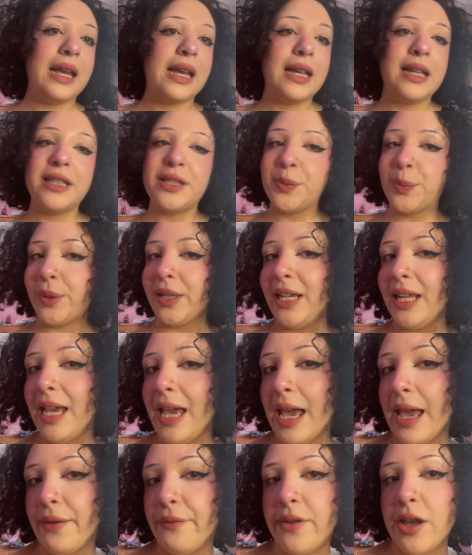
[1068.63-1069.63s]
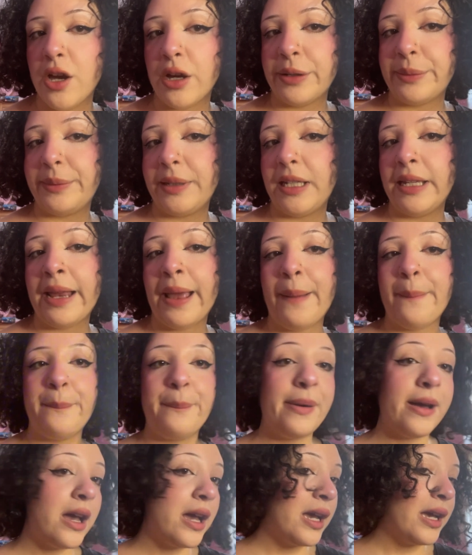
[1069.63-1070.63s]
It's pretty heavy on me,
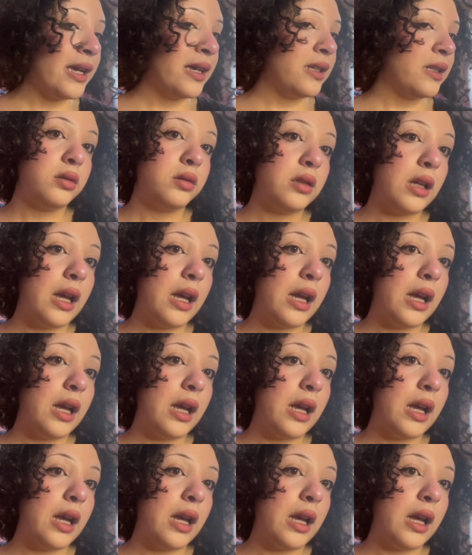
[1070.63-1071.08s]
but